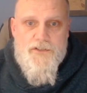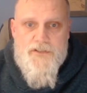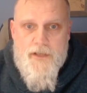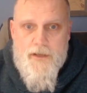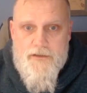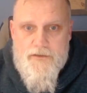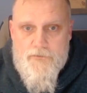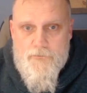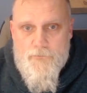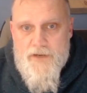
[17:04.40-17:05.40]
get
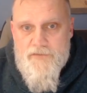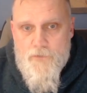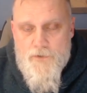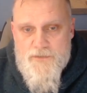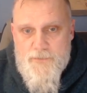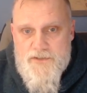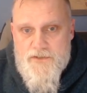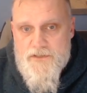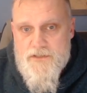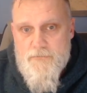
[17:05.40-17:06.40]
reinforcements.
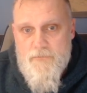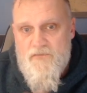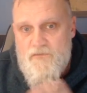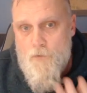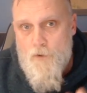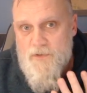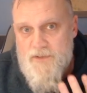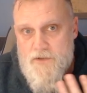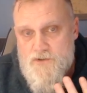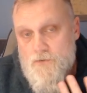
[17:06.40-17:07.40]
There's 4
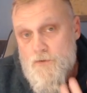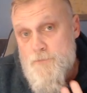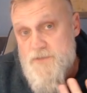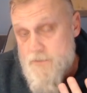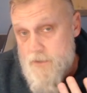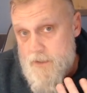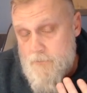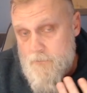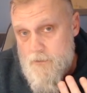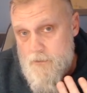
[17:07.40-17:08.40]
potential groups you can get.
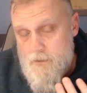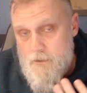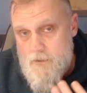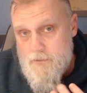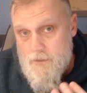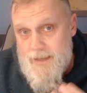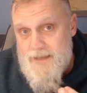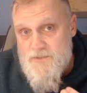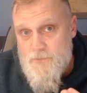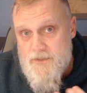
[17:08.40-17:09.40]
The
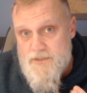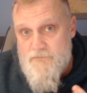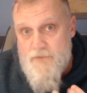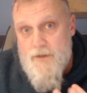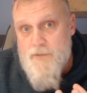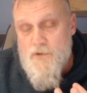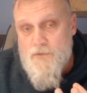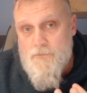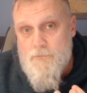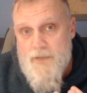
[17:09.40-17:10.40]
last one is a variable
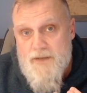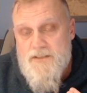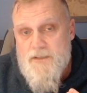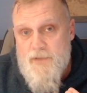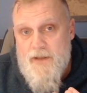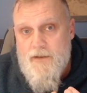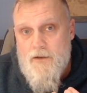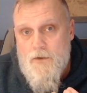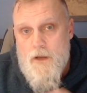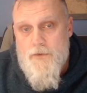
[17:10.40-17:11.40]
mix depending
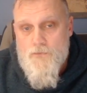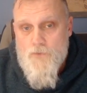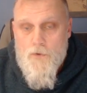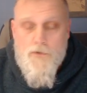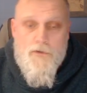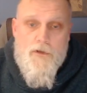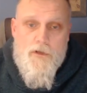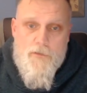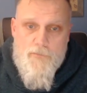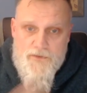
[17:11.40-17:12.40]
on how you roll.
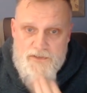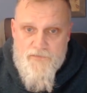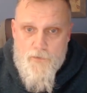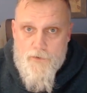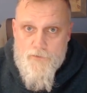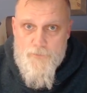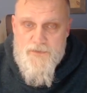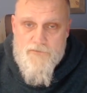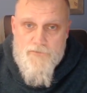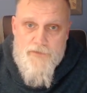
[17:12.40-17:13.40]
But there's 4 groups
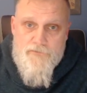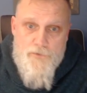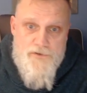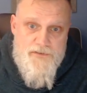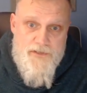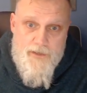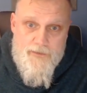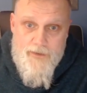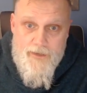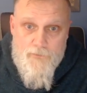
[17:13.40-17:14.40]
of reinforcements you get.
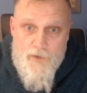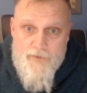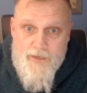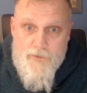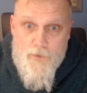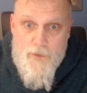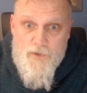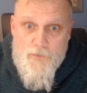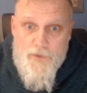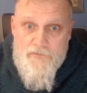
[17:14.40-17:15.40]
They can arrive anywhere
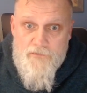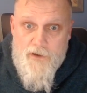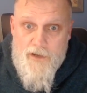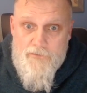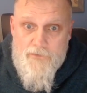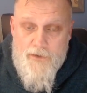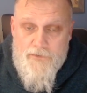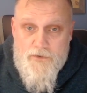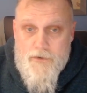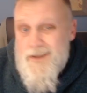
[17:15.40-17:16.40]
between 5 and
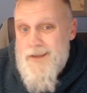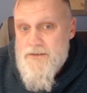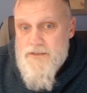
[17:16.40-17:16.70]
turn 8.